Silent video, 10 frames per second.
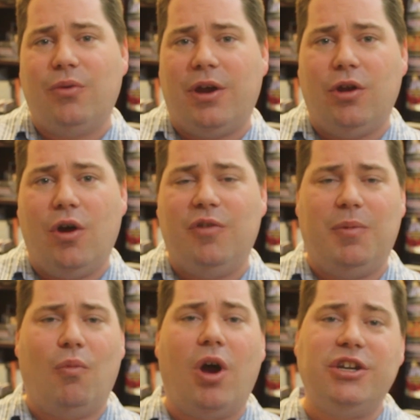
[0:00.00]
who I know has
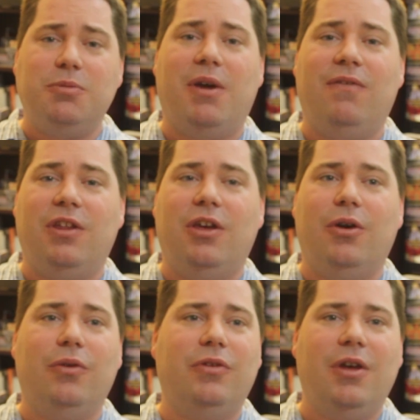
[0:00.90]
been watching my
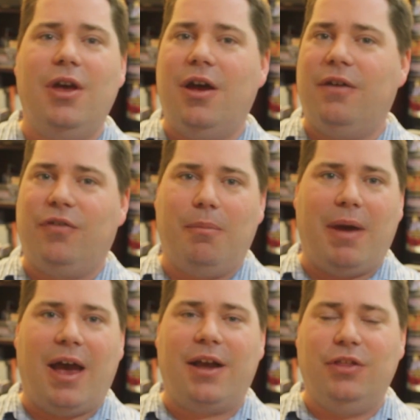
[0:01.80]
videos from
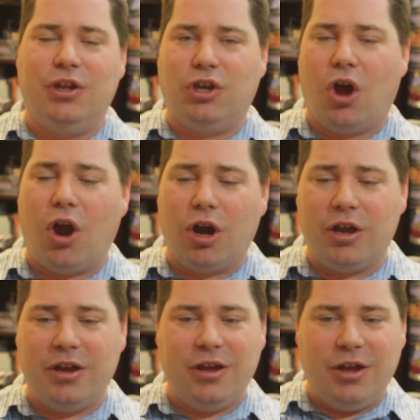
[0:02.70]
back in the
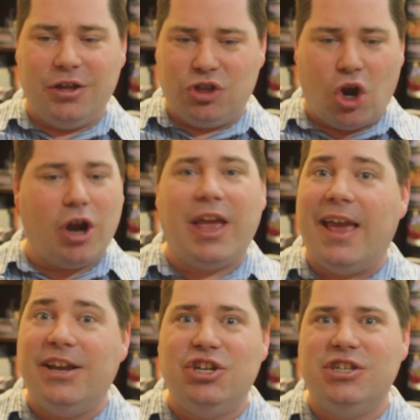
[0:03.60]
dark, dark
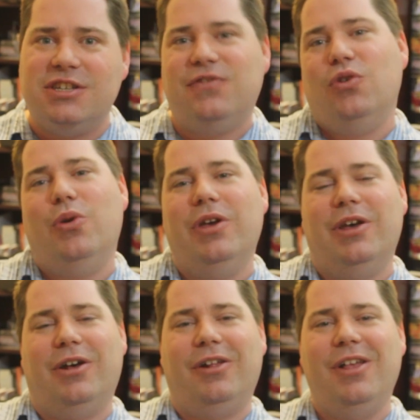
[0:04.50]
ages, if you
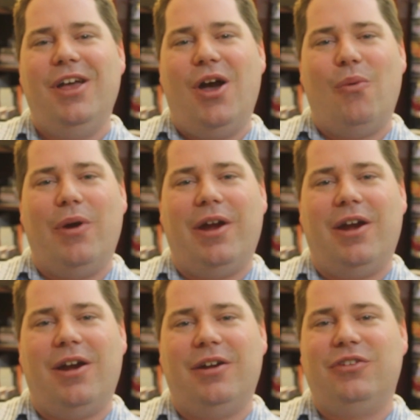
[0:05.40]
will,
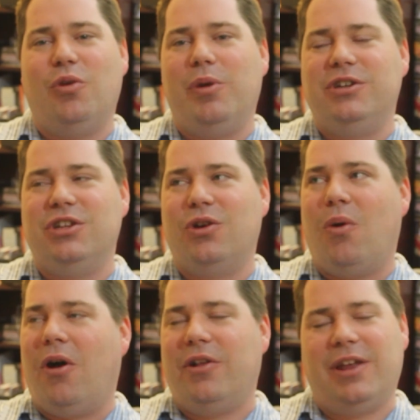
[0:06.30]
where so much of the
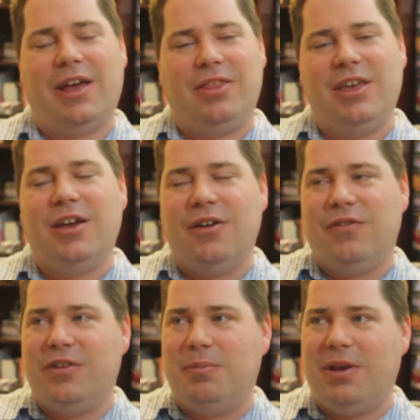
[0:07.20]
quality I think of
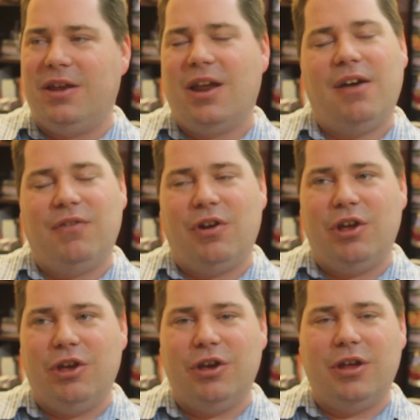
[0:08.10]
as being not very
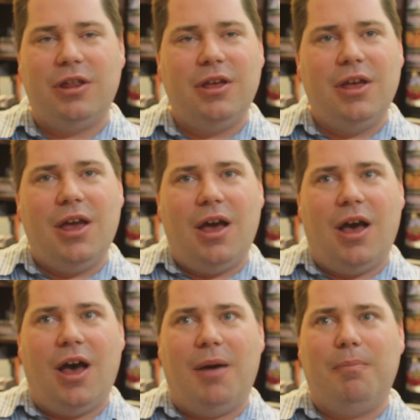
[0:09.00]
good.
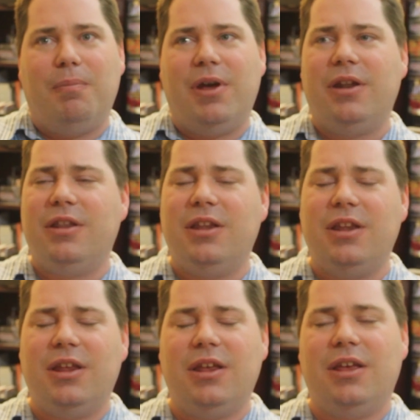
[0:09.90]
Um, but
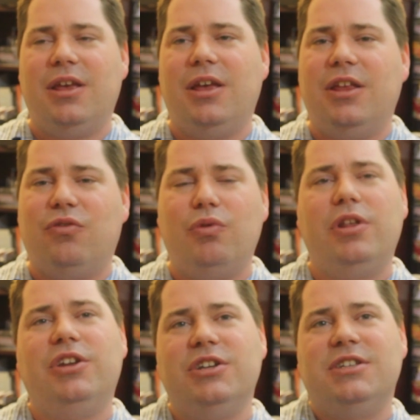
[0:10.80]
it's
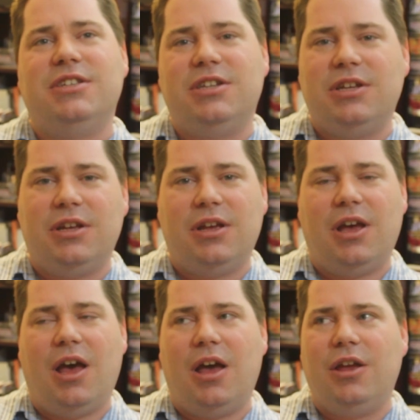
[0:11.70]
really just,
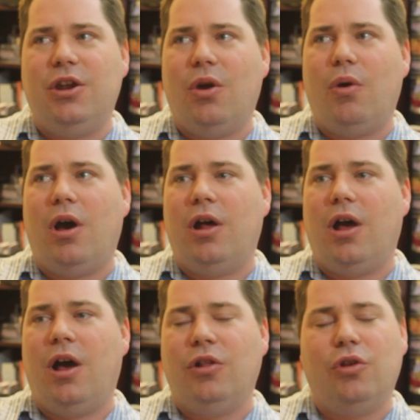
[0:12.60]
you know, a,
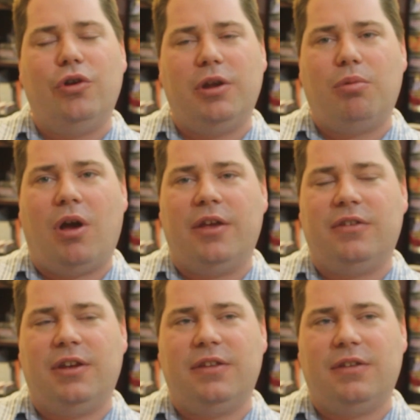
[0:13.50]
a learning
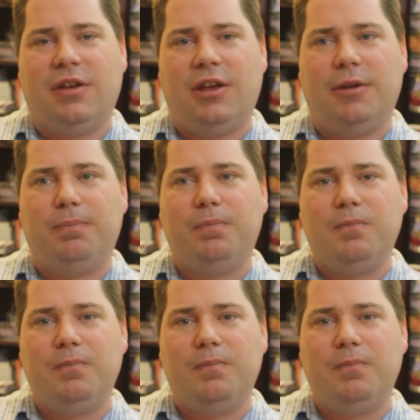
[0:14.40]
process. And